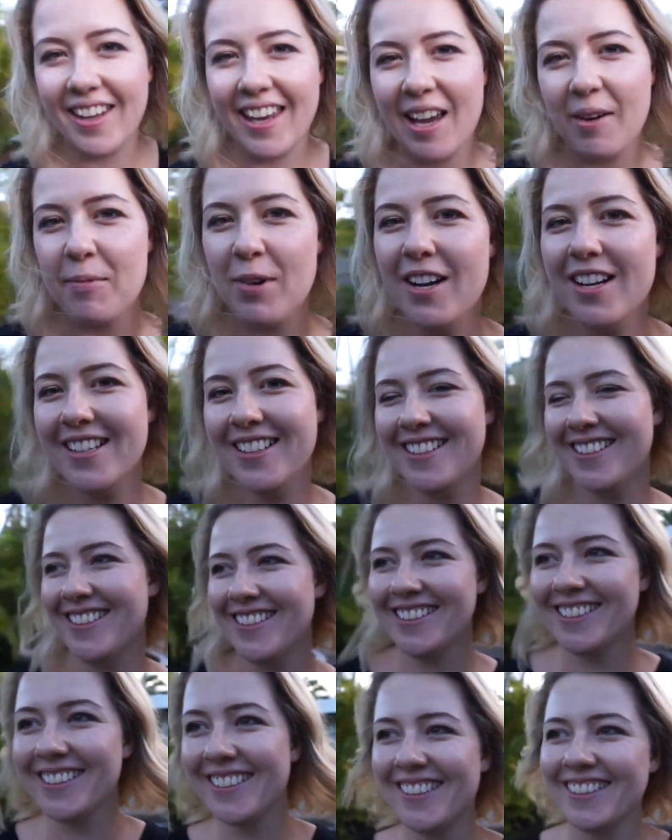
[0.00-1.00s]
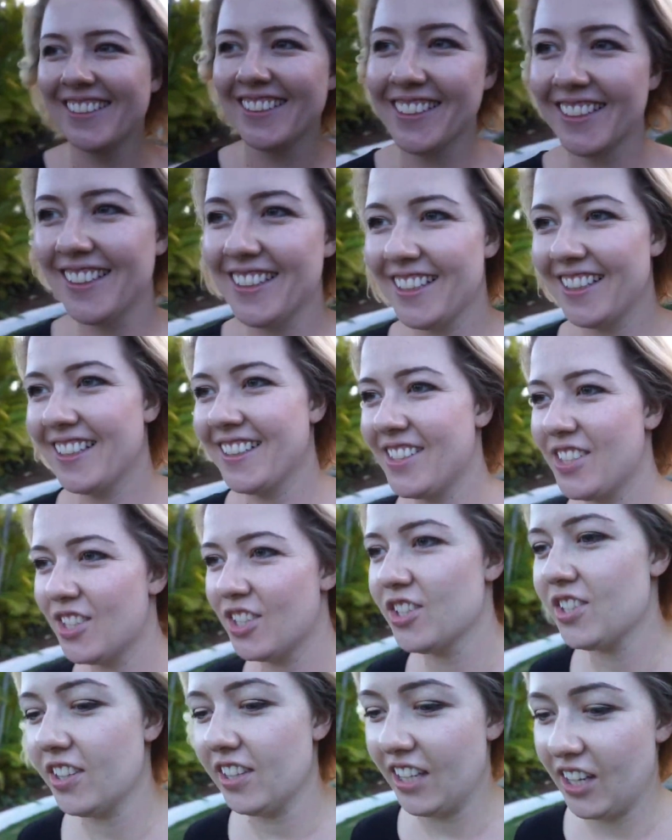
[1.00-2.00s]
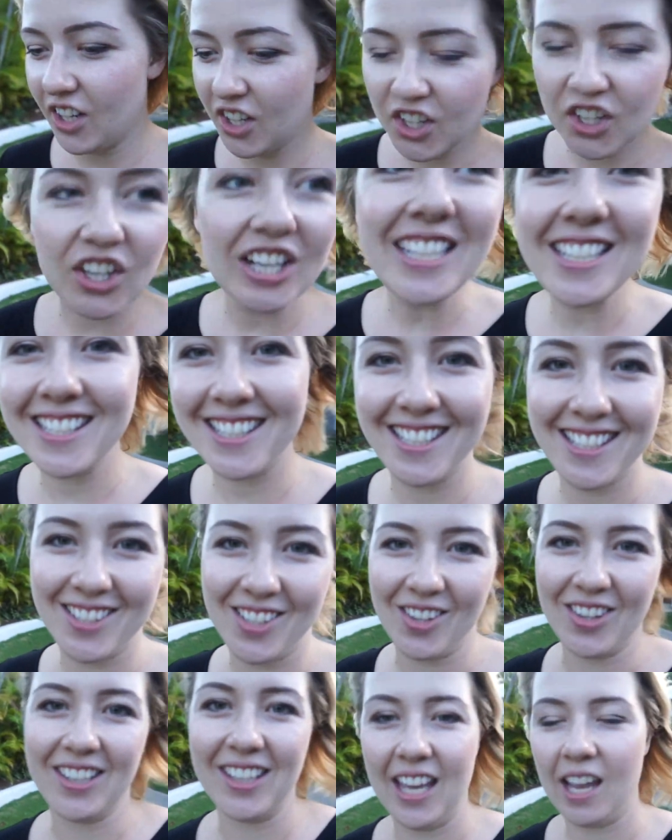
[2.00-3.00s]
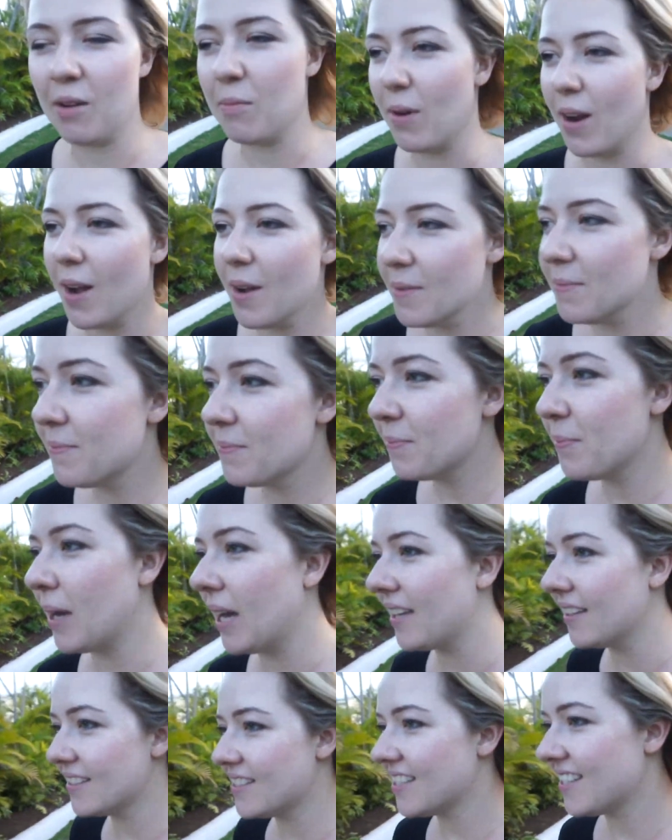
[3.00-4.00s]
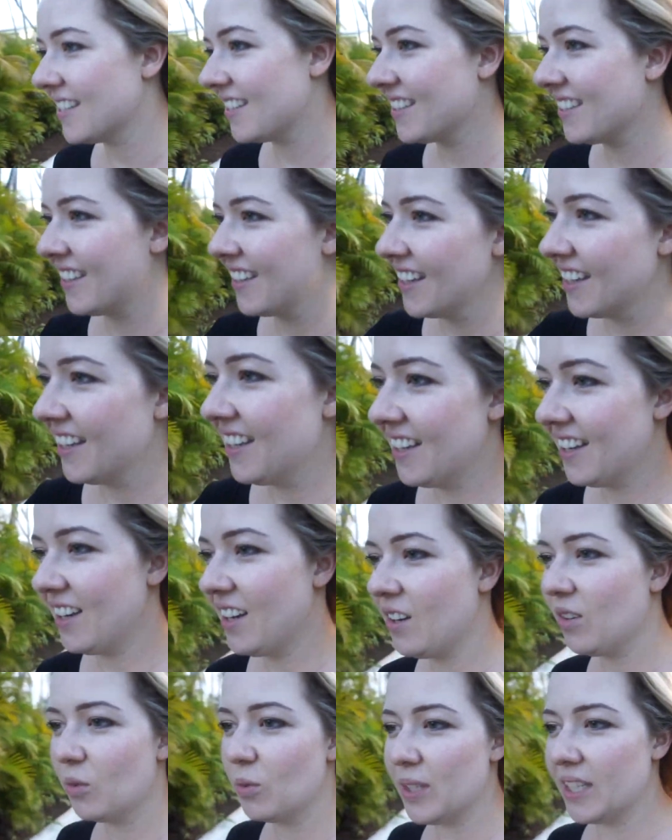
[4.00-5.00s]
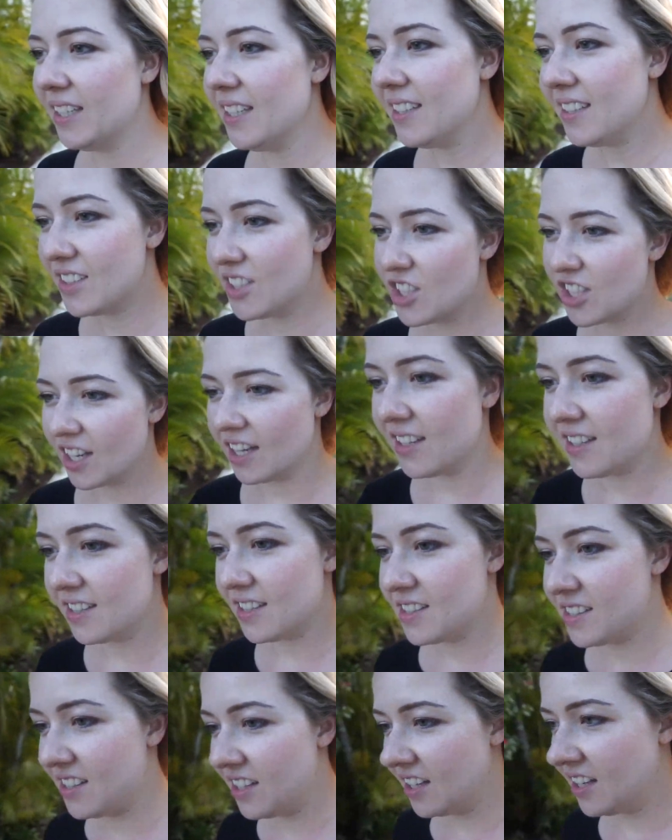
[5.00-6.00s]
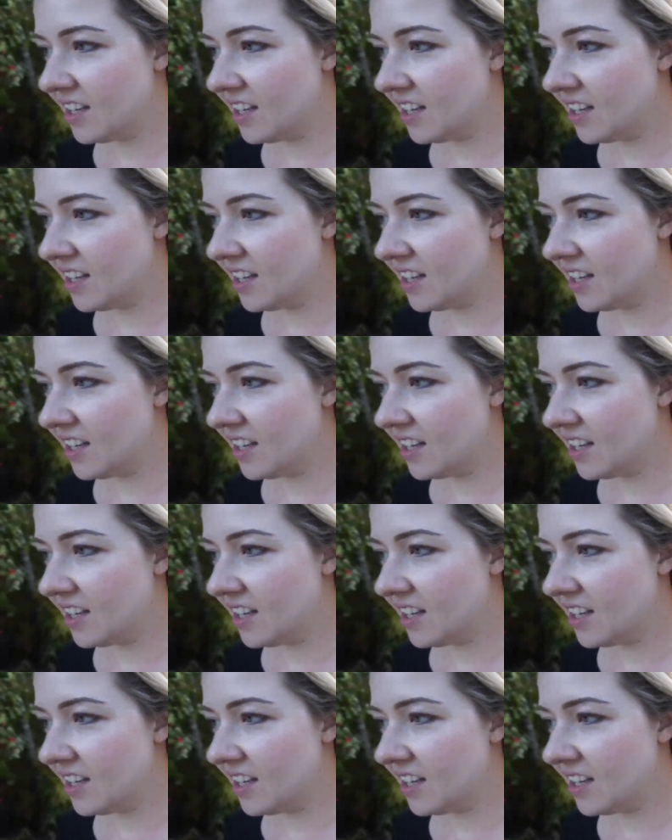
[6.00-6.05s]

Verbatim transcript: camera. It's usually Chris is on the camera, but we just